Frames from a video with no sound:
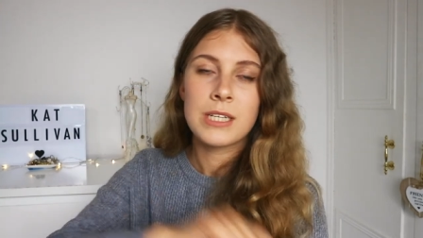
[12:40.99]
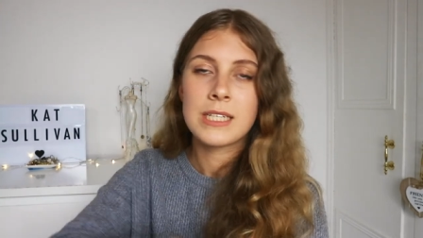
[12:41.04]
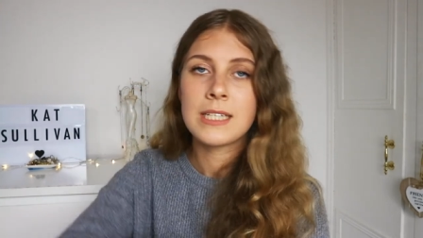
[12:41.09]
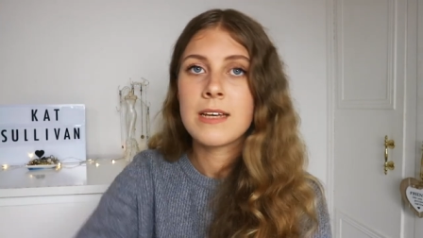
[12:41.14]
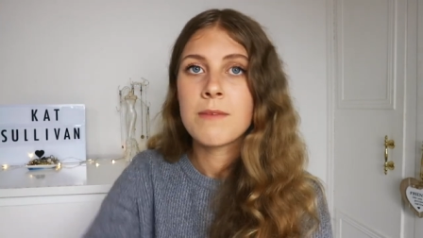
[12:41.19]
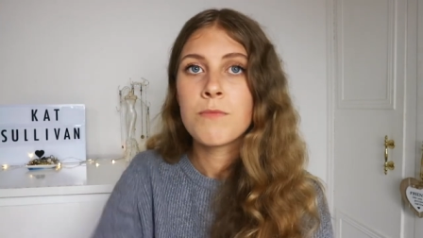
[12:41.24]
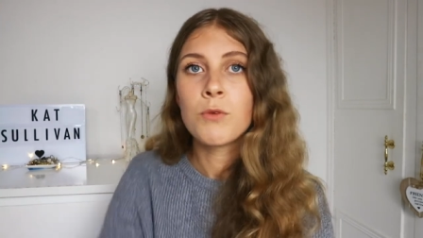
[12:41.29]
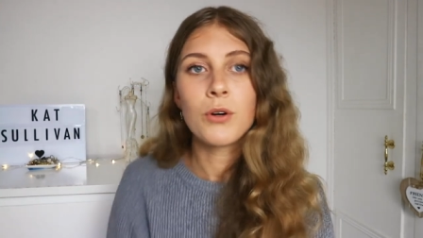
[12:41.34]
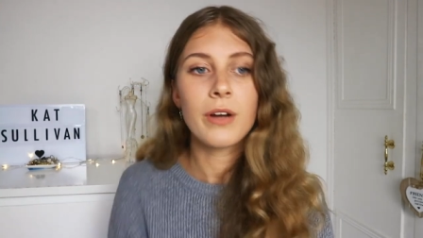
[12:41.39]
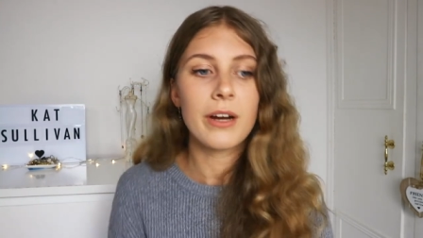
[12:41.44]
to
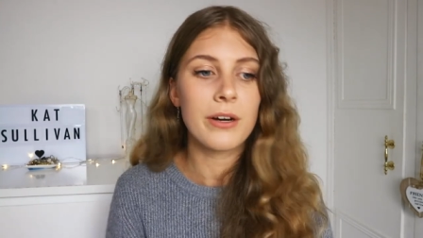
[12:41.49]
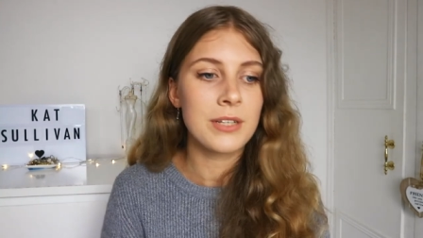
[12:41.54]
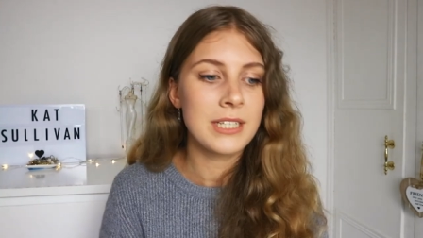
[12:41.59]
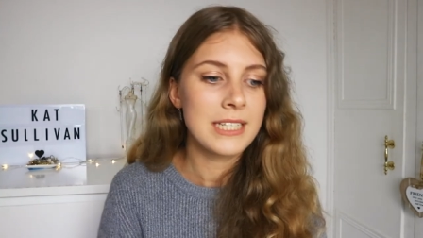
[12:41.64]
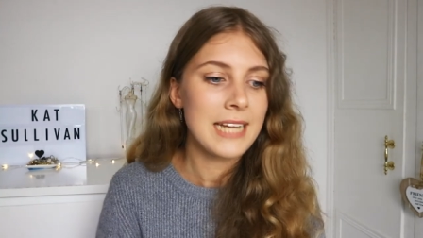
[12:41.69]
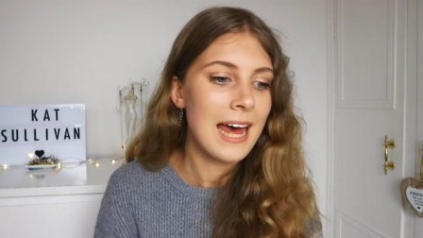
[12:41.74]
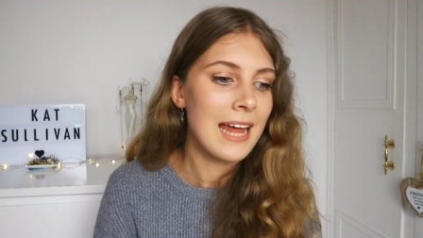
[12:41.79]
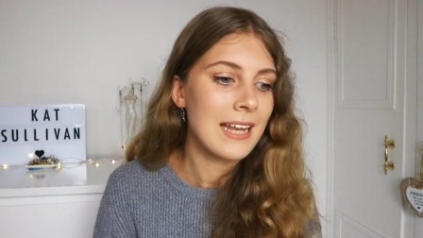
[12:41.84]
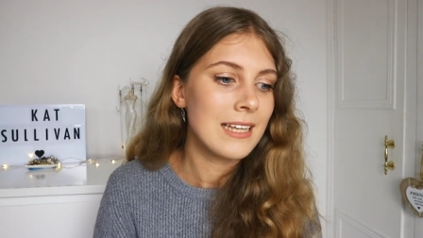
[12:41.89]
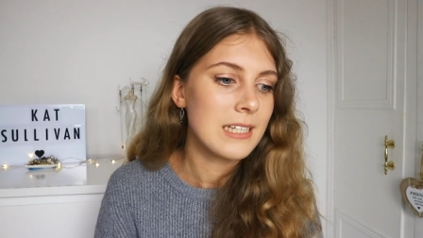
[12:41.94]
see more
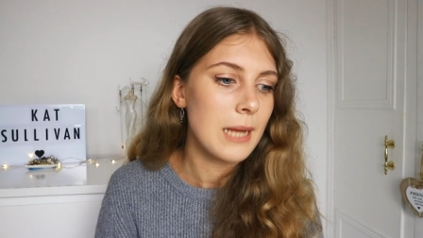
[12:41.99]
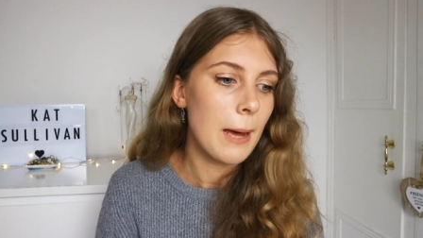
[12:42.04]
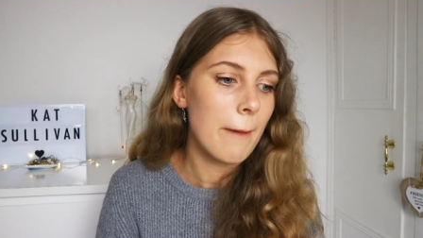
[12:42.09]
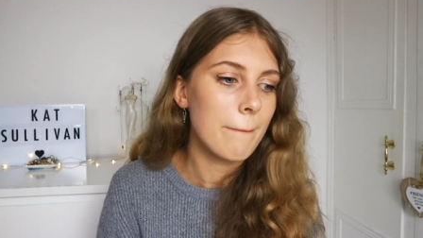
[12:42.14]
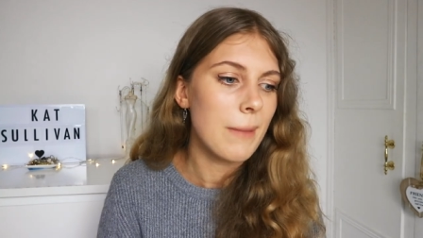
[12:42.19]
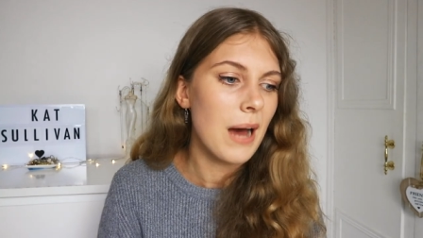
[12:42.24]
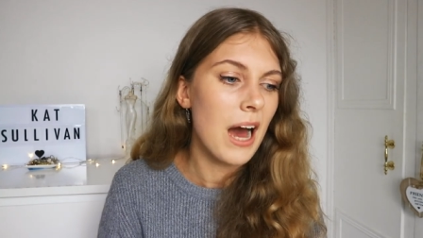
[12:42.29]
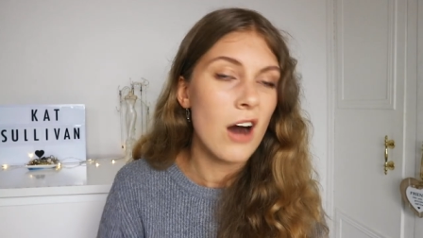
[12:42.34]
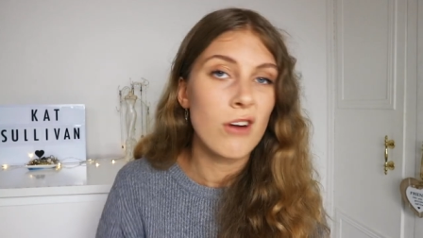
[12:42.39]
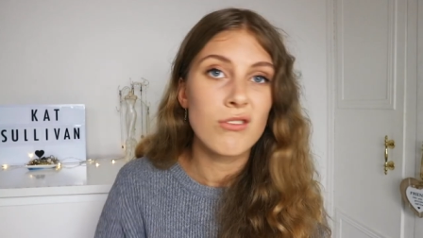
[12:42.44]
content
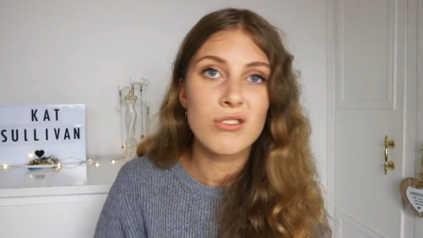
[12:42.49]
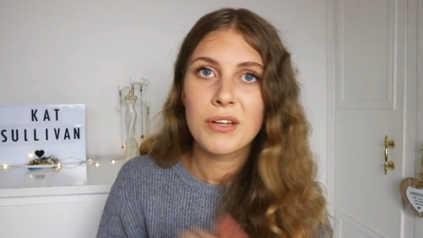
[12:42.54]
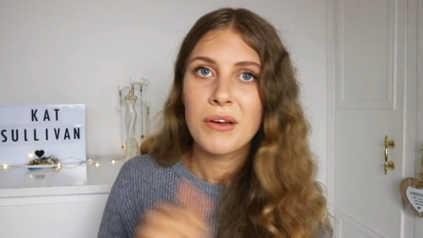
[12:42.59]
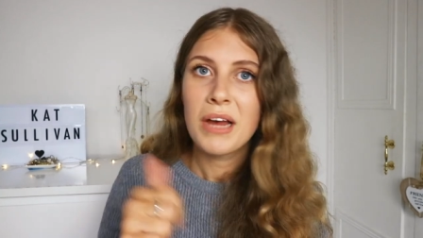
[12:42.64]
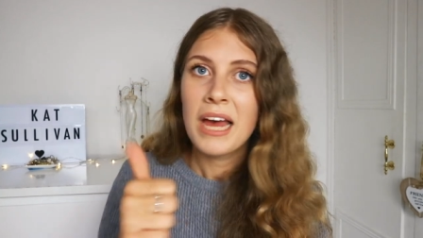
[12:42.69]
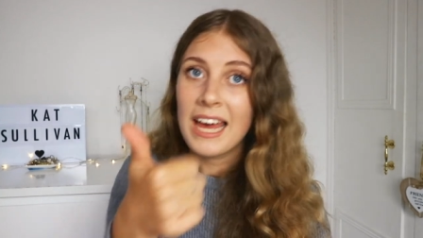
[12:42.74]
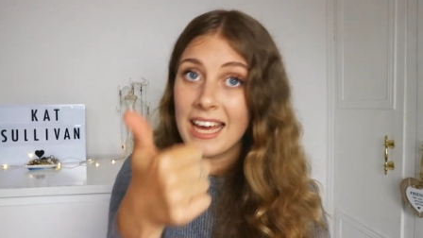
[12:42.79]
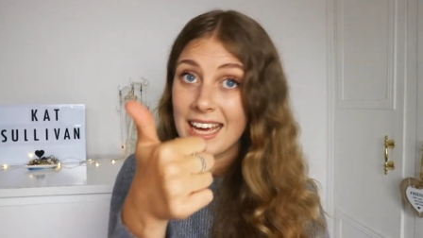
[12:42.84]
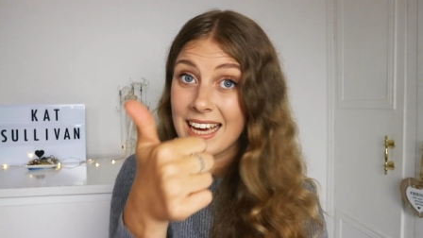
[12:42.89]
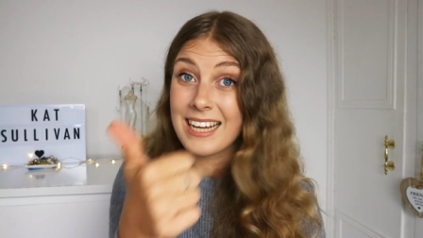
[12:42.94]
about
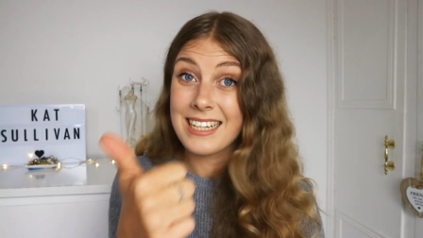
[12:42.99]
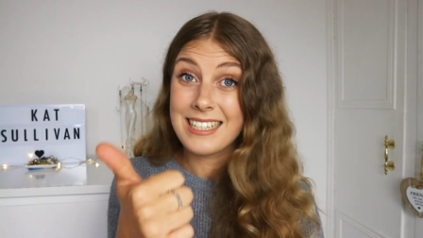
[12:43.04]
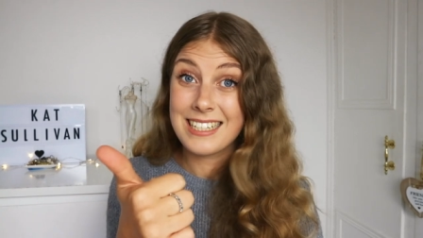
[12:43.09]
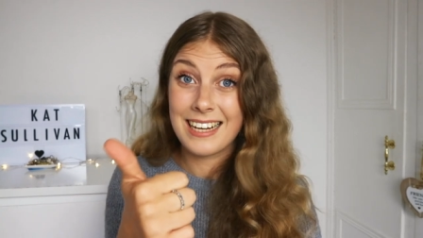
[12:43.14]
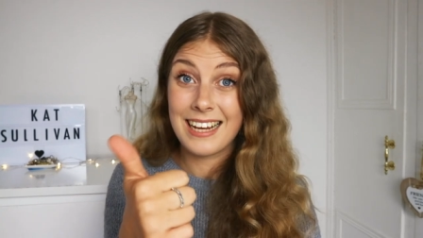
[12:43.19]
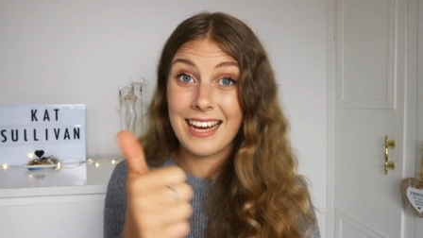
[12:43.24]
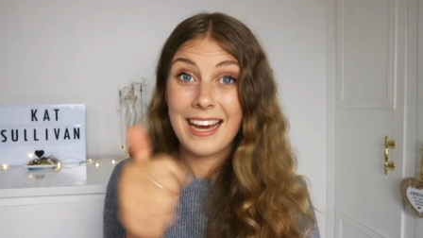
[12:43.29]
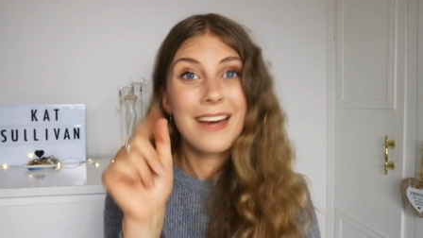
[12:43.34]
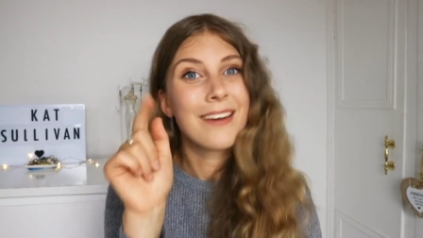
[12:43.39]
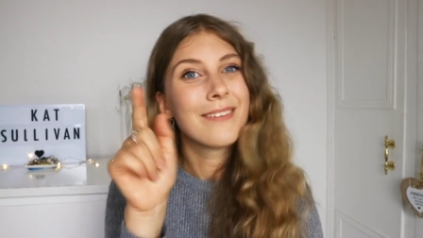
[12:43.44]

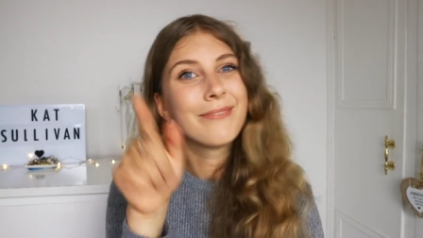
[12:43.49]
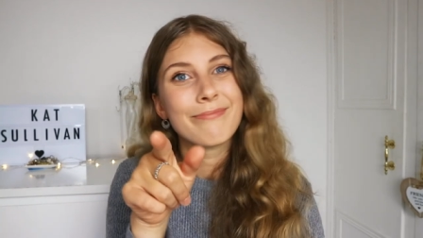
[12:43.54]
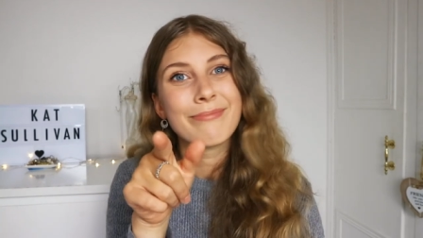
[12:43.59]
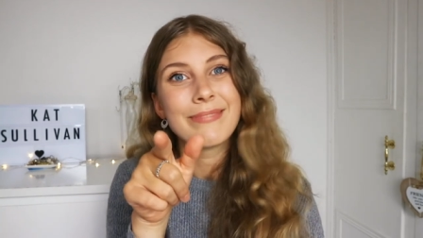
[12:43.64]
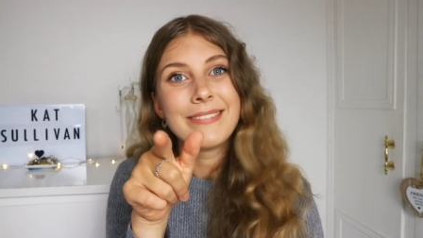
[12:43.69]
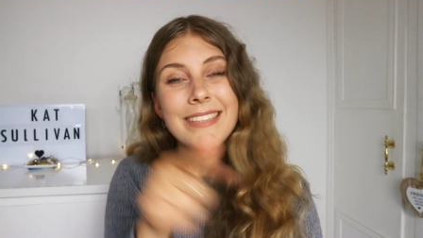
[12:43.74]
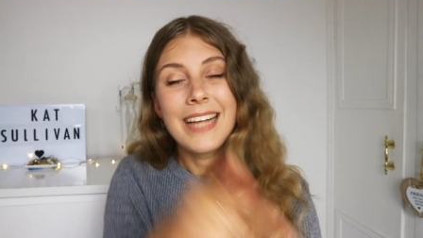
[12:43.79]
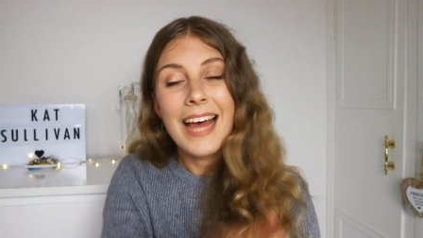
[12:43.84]
Italy,